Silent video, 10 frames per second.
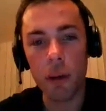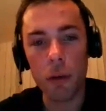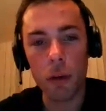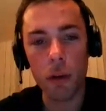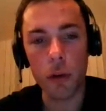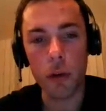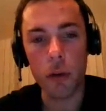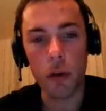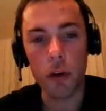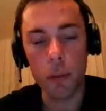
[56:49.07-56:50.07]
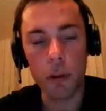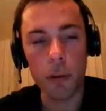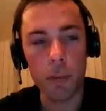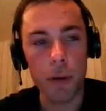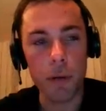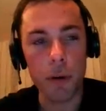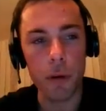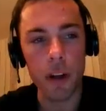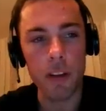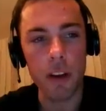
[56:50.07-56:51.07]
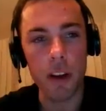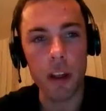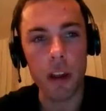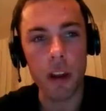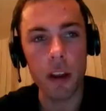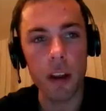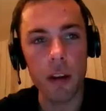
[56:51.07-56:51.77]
up to be some pretty fun racing, I think,